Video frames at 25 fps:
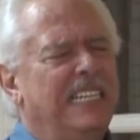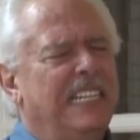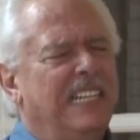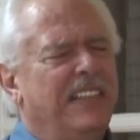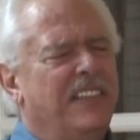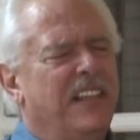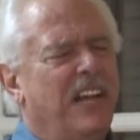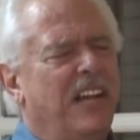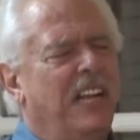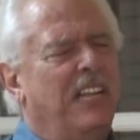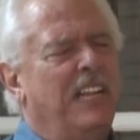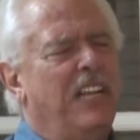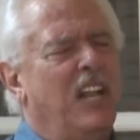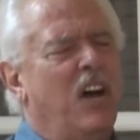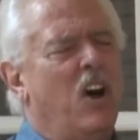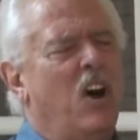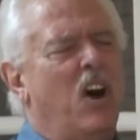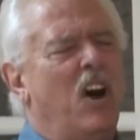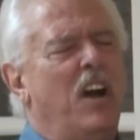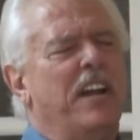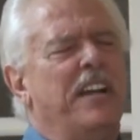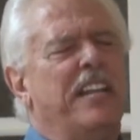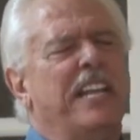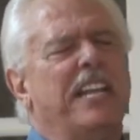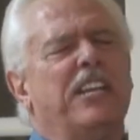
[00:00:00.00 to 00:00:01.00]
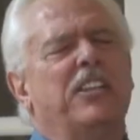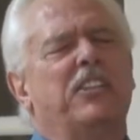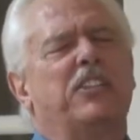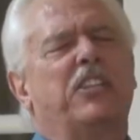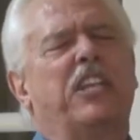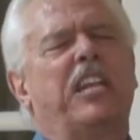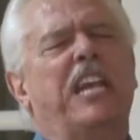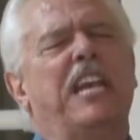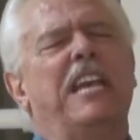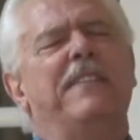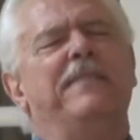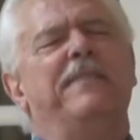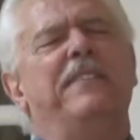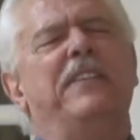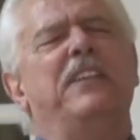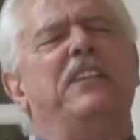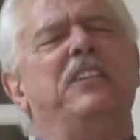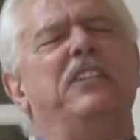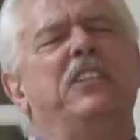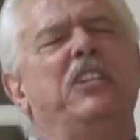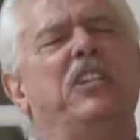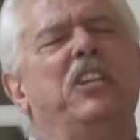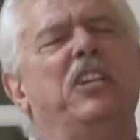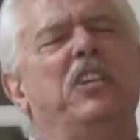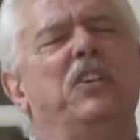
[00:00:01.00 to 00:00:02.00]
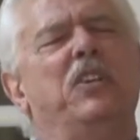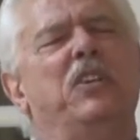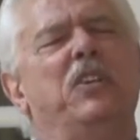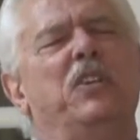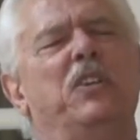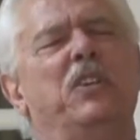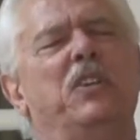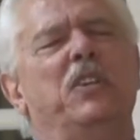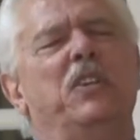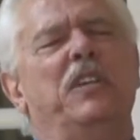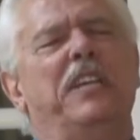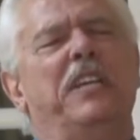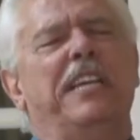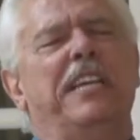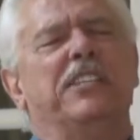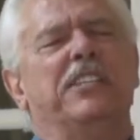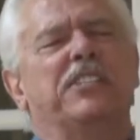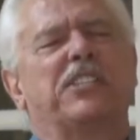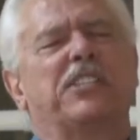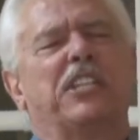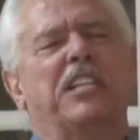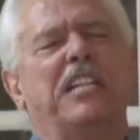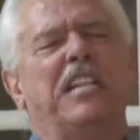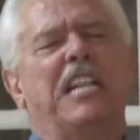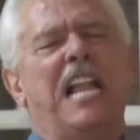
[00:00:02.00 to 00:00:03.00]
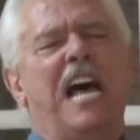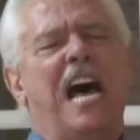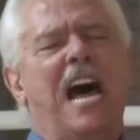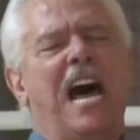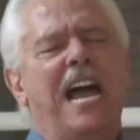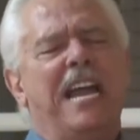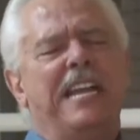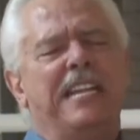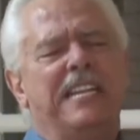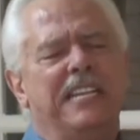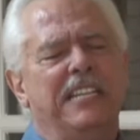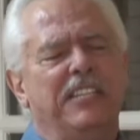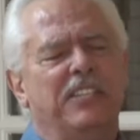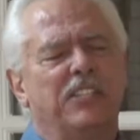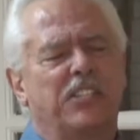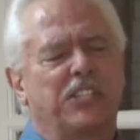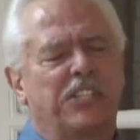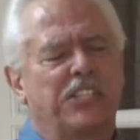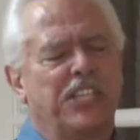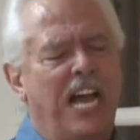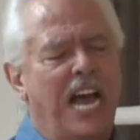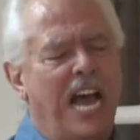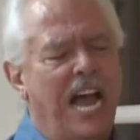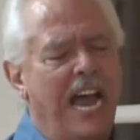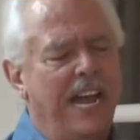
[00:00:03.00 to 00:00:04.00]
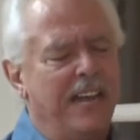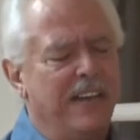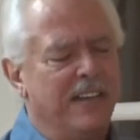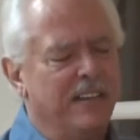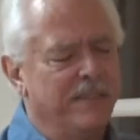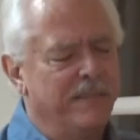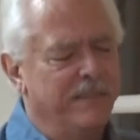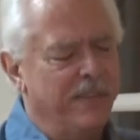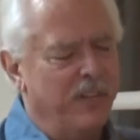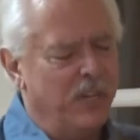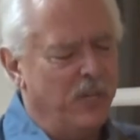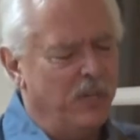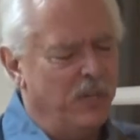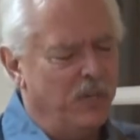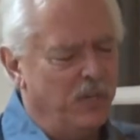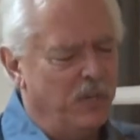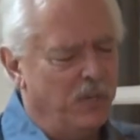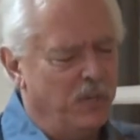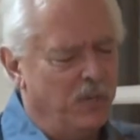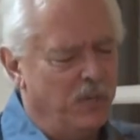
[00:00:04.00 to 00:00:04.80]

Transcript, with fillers: The Lord is giving you his light inside of you.